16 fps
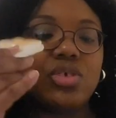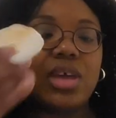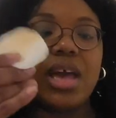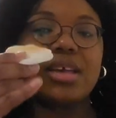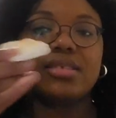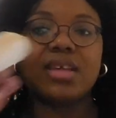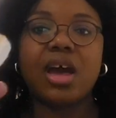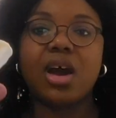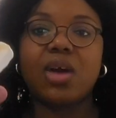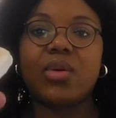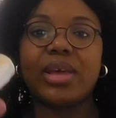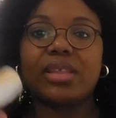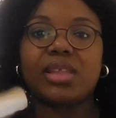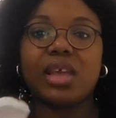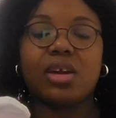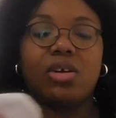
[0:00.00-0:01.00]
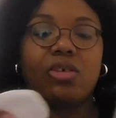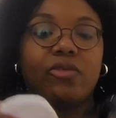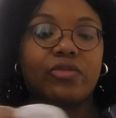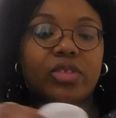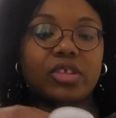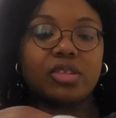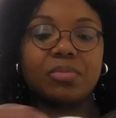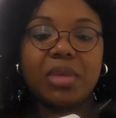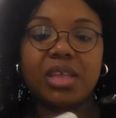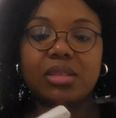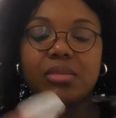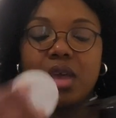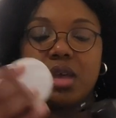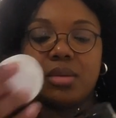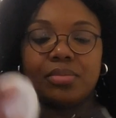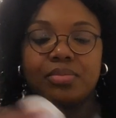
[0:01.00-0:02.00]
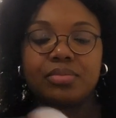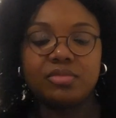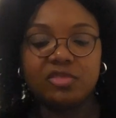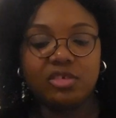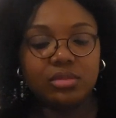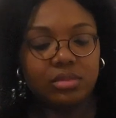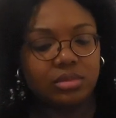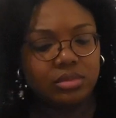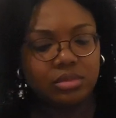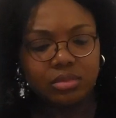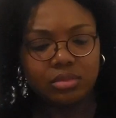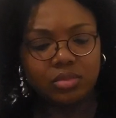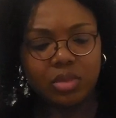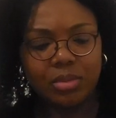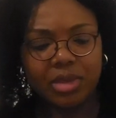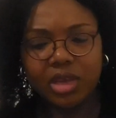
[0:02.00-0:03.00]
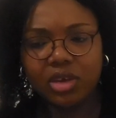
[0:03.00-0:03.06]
guys how I take off this med, um, what am I